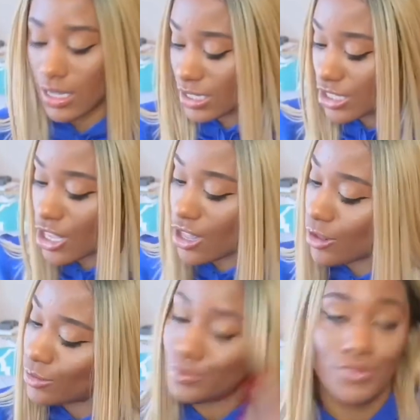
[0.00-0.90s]

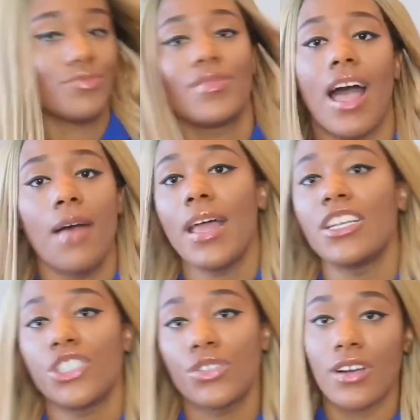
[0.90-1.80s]
So I'm
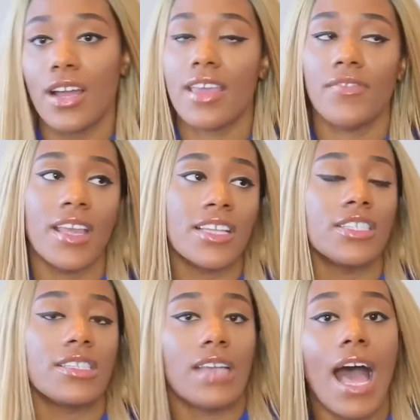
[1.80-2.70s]
not sure if that's,